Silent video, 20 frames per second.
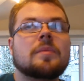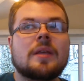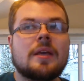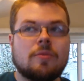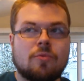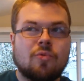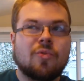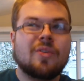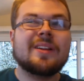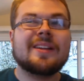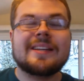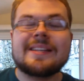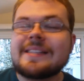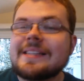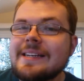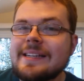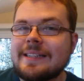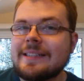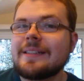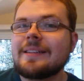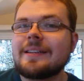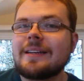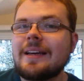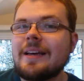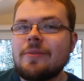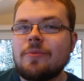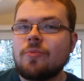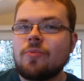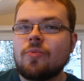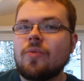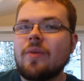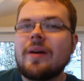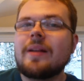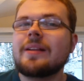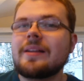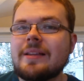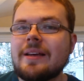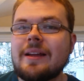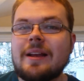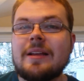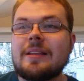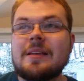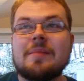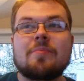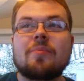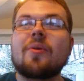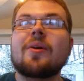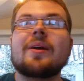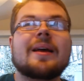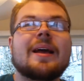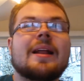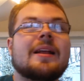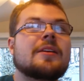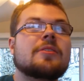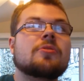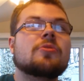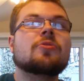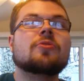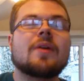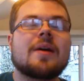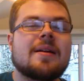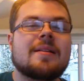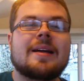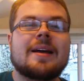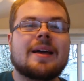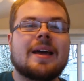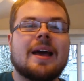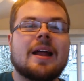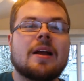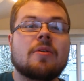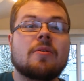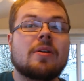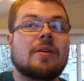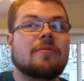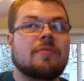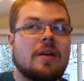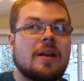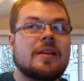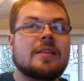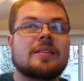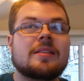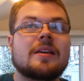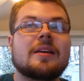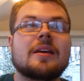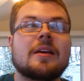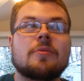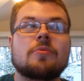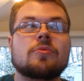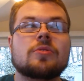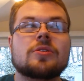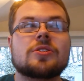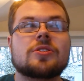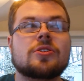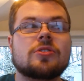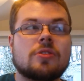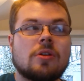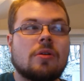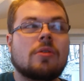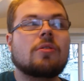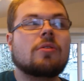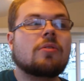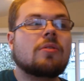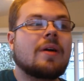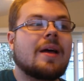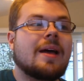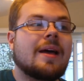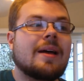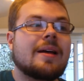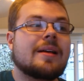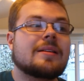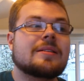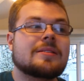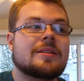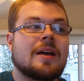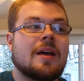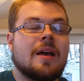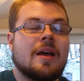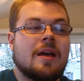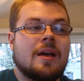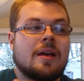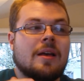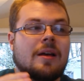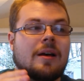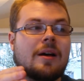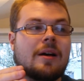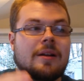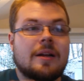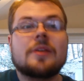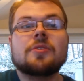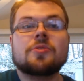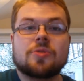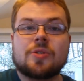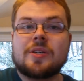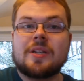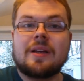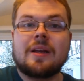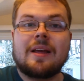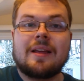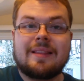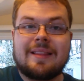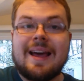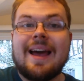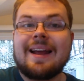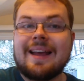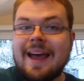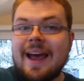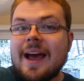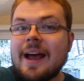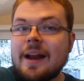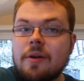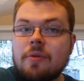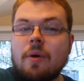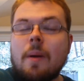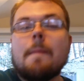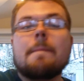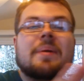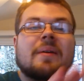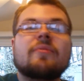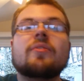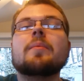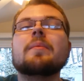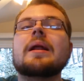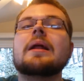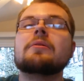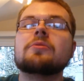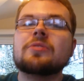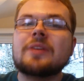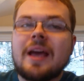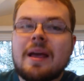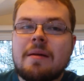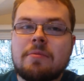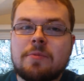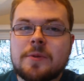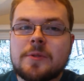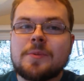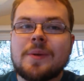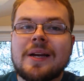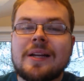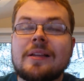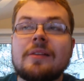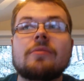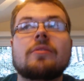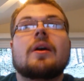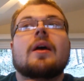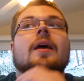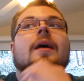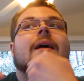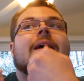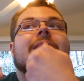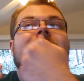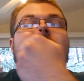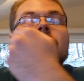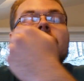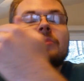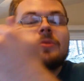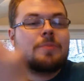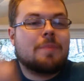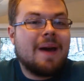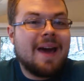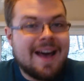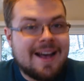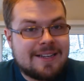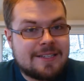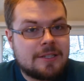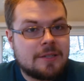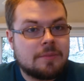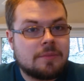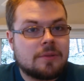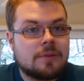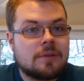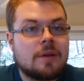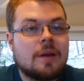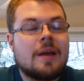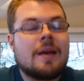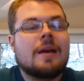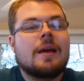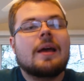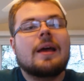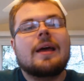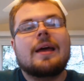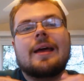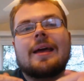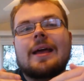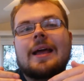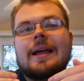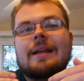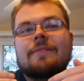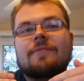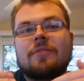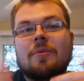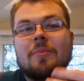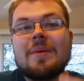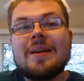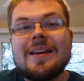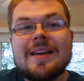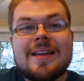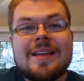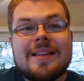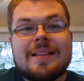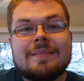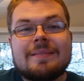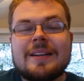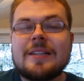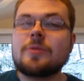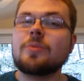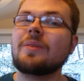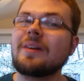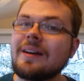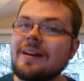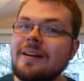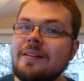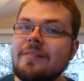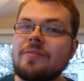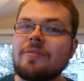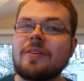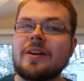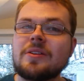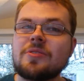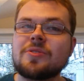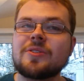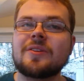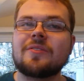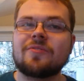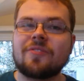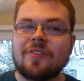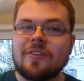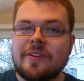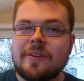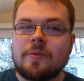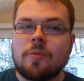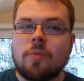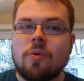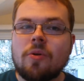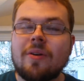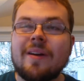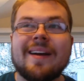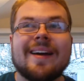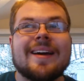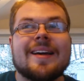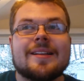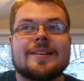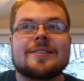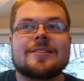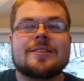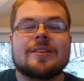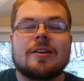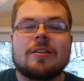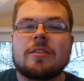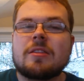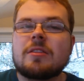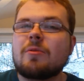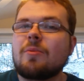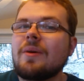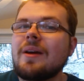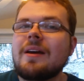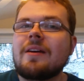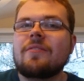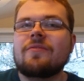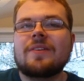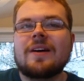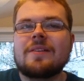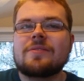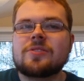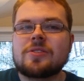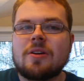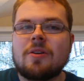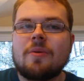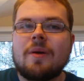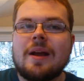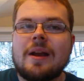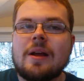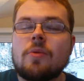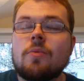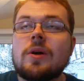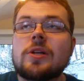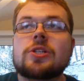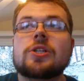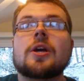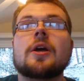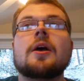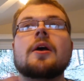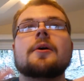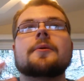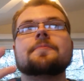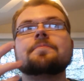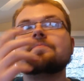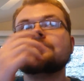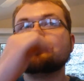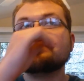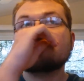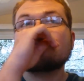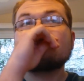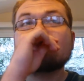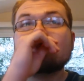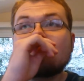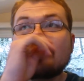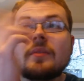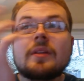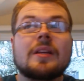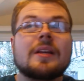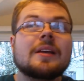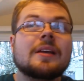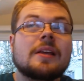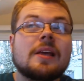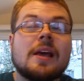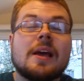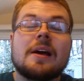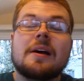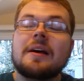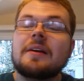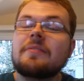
it really didn't. It really didn't. It didn't break any new ground in that category. And for anything, it was dull and uninteresting in that category. But from an entertainment perspective, it was passable. And for me, that's why Avengers Infinity War gets a 3 out of 5 star rating, which, yeah,